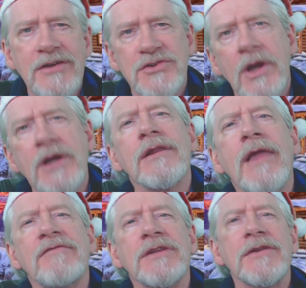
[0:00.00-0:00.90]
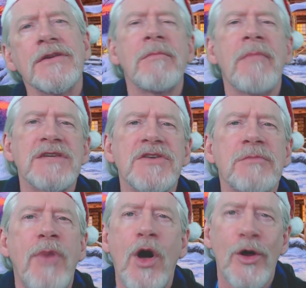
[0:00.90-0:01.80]
struck eleven, the
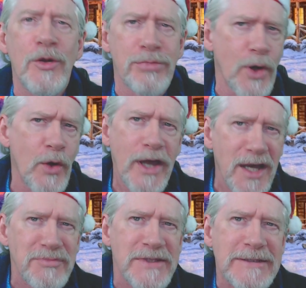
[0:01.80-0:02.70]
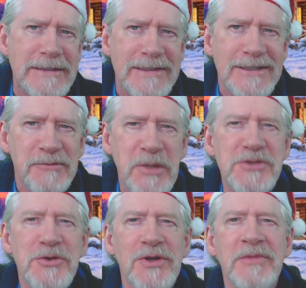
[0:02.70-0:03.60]
domestic ball broke up.
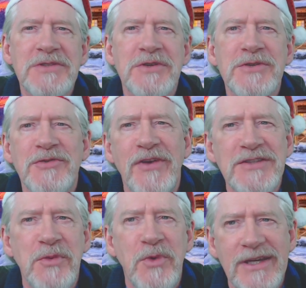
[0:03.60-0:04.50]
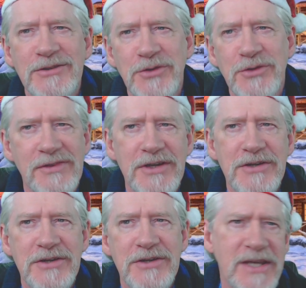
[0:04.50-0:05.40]
Mr. and Mrs. Fezziwig took their
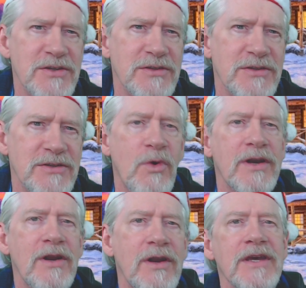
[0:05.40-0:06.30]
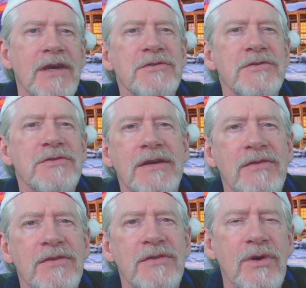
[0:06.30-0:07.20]
stations, one on the other side
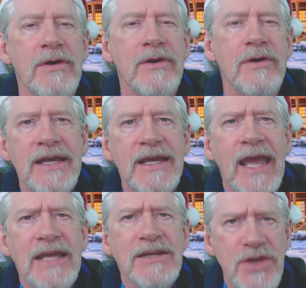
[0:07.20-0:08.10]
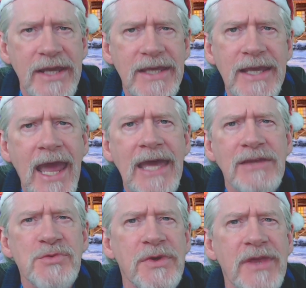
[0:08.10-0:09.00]
of the door, and shaking
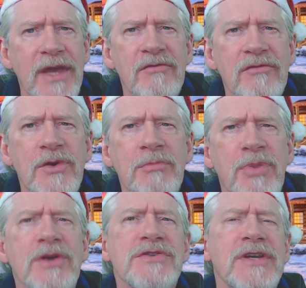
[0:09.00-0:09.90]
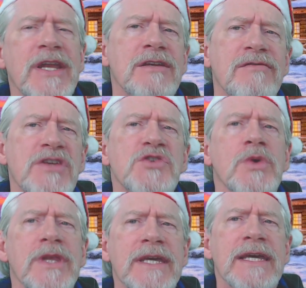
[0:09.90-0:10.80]
hands with every person
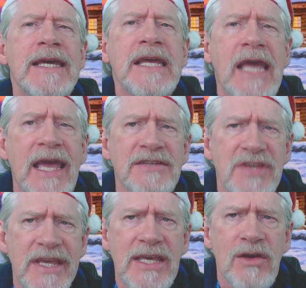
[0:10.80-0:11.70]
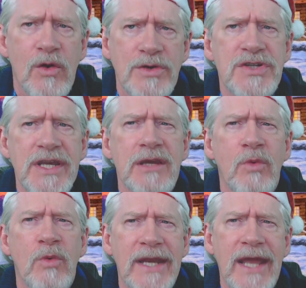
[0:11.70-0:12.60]
individually as he or she
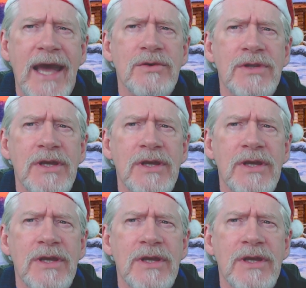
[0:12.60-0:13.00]
went out,